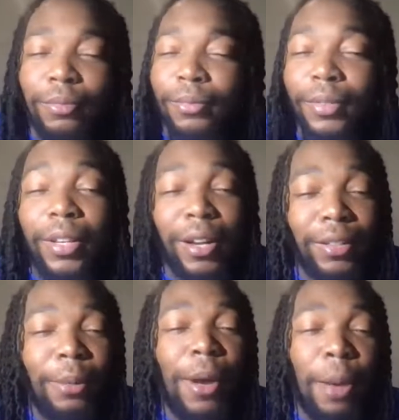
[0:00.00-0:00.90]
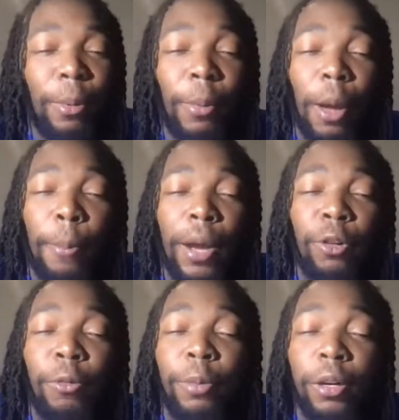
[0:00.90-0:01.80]
Yes, I'm hype about
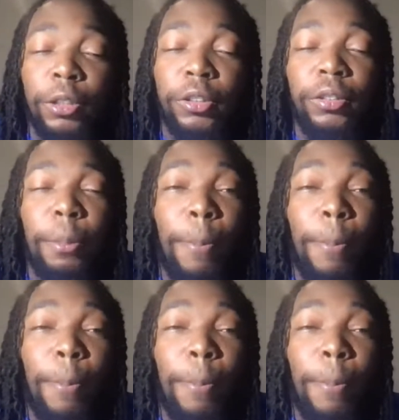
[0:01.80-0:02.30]
Micah Parsons.